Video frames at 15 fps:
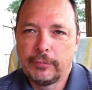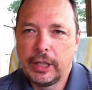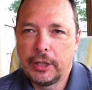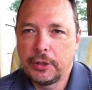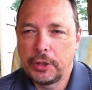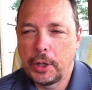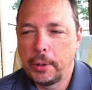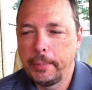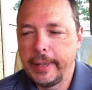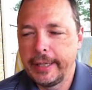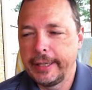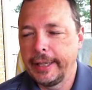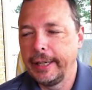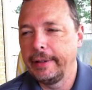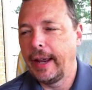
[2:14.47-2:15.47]
There's no
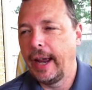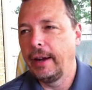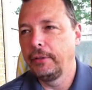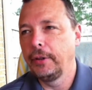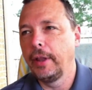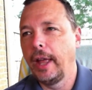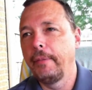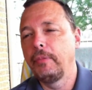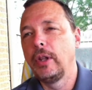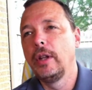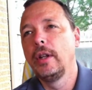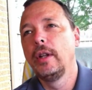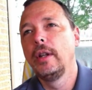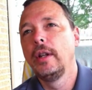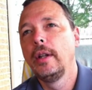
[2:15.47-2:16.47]
missing it after that.
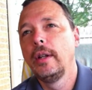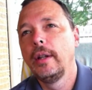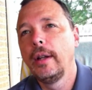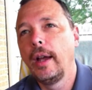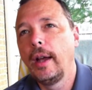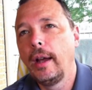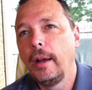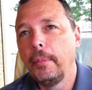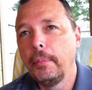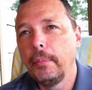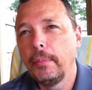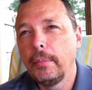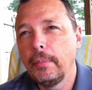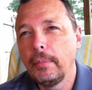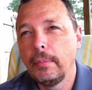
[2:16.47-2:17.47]

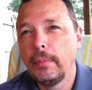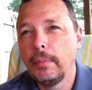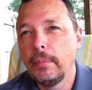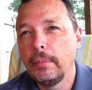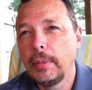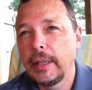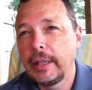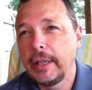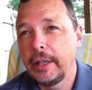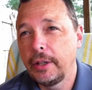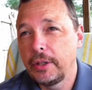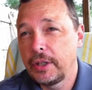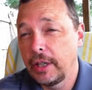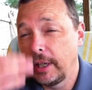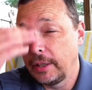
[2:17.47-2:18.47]
But
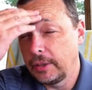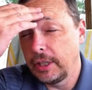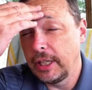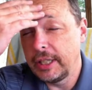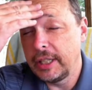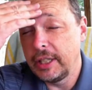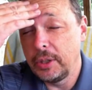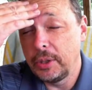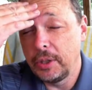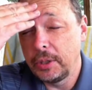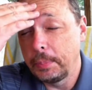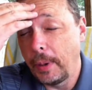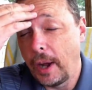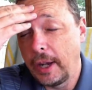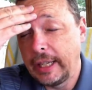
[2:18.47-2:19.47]
I was listening to
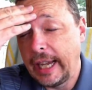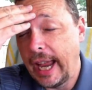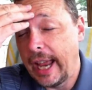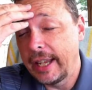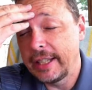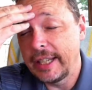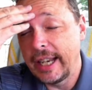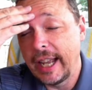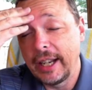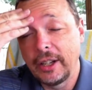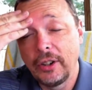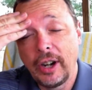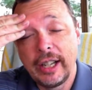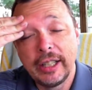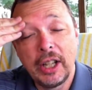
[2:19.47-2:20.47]
his podcast and he had a
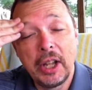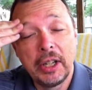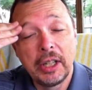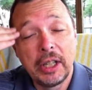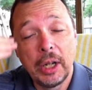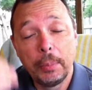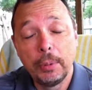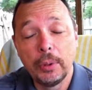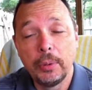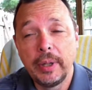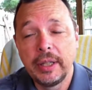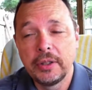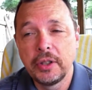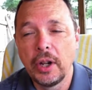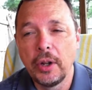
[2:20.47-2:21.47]
great line a couple of
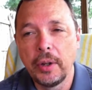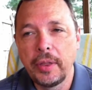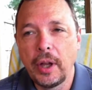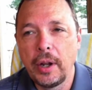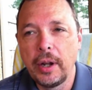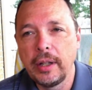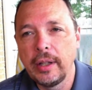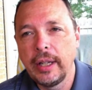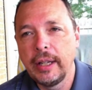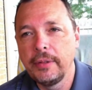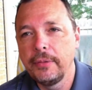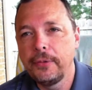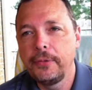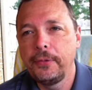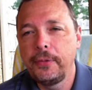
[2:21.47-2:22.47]
weeks ago. I thought
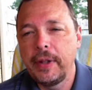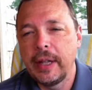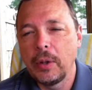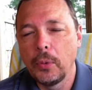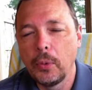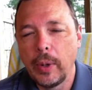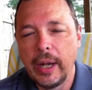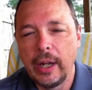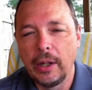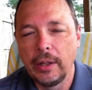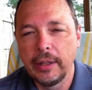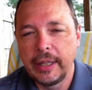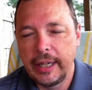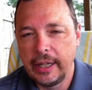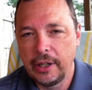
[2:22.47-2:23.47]
it fit
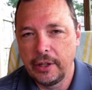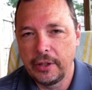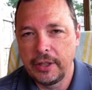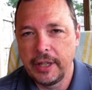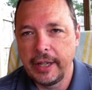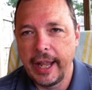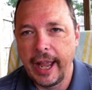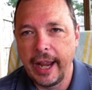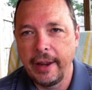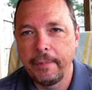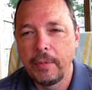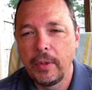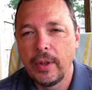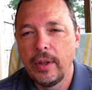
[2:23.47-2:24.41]
well here today.